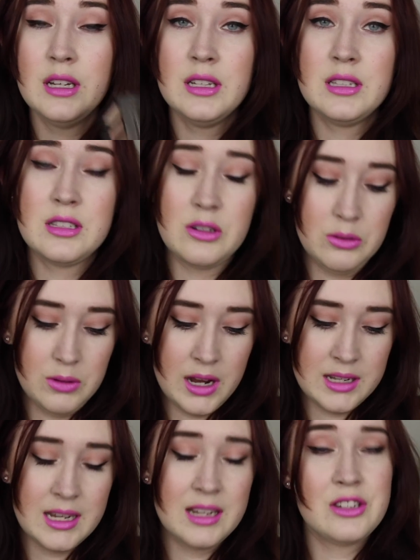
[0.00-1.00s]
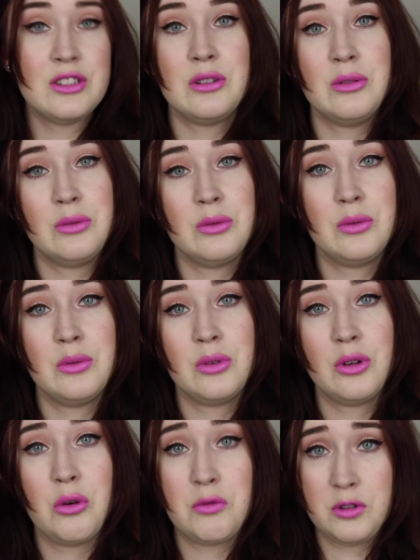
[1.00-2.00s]
So I tend to
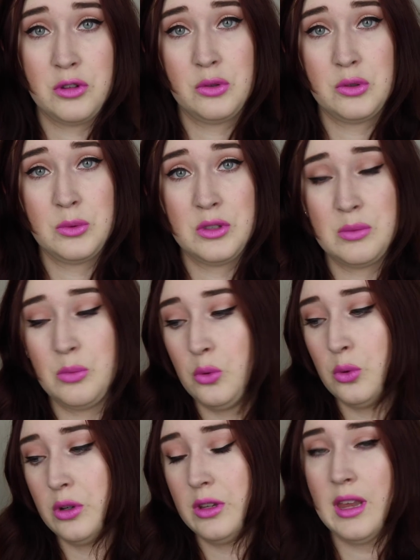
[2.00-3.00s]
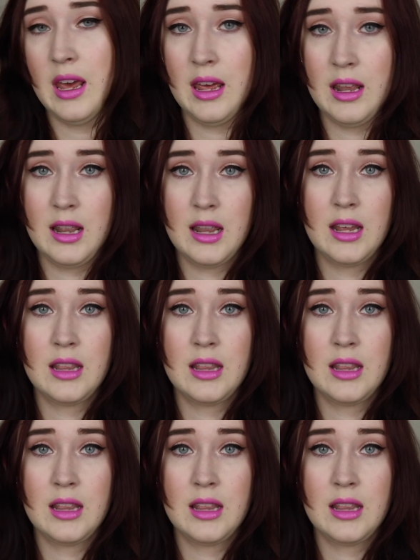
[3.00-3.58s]
go for those ones more than